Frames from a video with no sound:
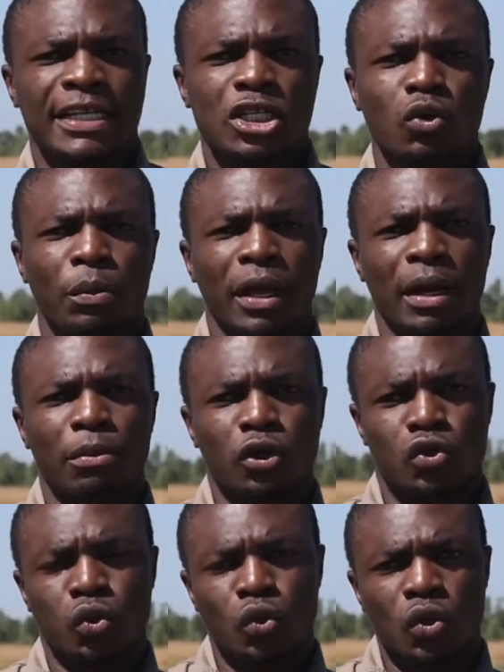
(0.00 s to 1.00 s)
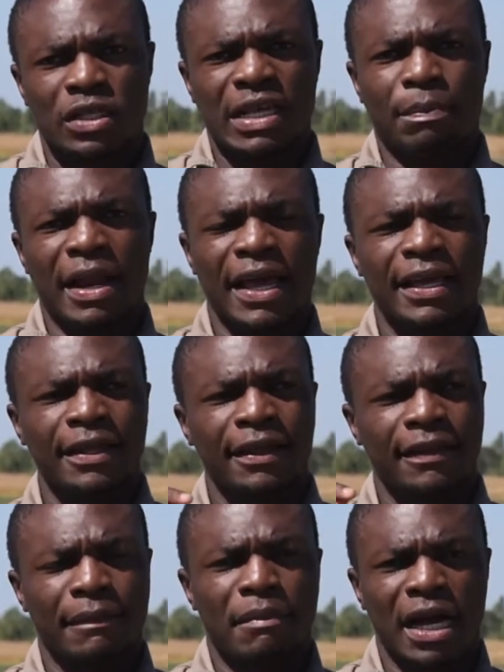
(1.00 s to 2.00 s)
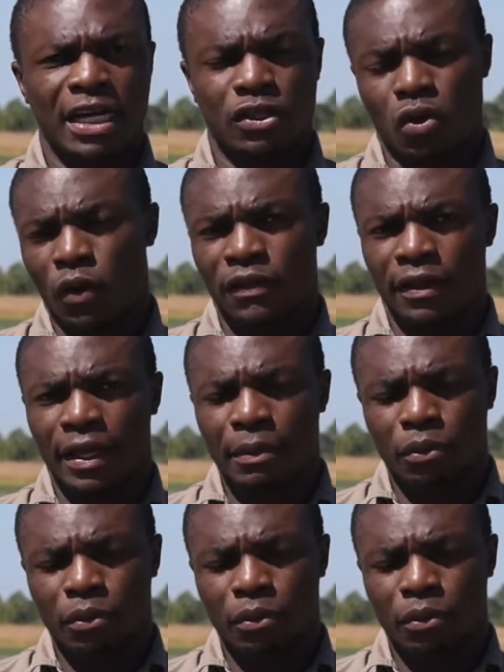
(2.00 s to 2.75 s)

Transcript: this will be able to supply the market throughout the year.